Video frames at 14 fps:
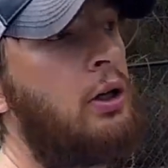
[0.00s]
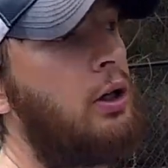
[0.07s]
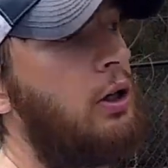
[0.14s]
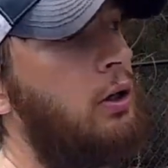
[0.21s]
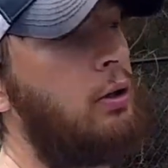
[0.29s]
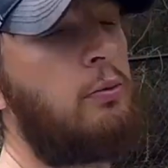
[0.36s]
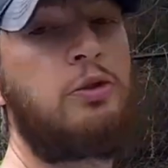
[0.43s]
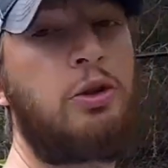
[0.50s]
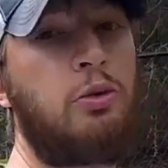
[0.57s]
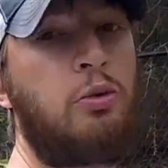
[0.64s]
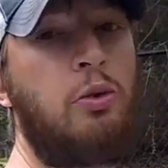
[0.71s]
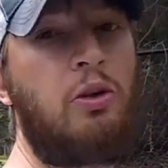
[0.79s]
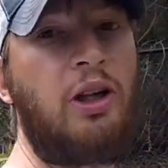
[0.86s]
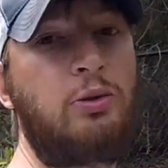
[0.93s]

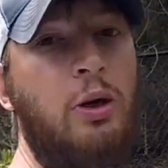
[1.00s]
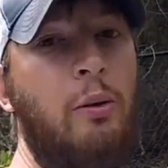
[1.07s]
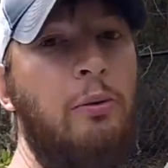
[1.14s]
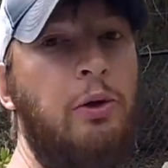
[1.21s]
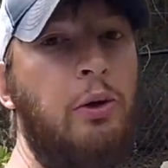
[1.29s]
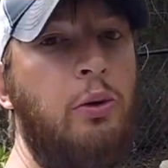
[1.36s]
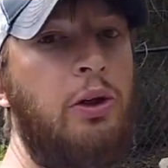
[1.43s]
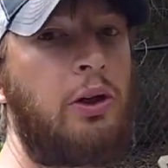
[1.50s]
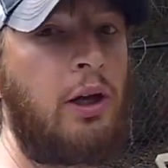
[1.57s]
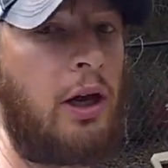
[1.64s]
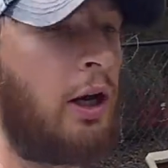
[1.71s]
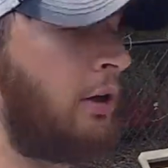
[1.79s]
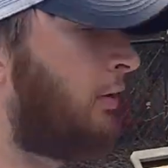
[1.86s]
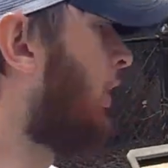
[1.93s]
So that's what I'm doing.
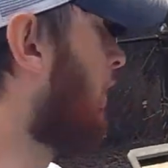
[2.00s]
And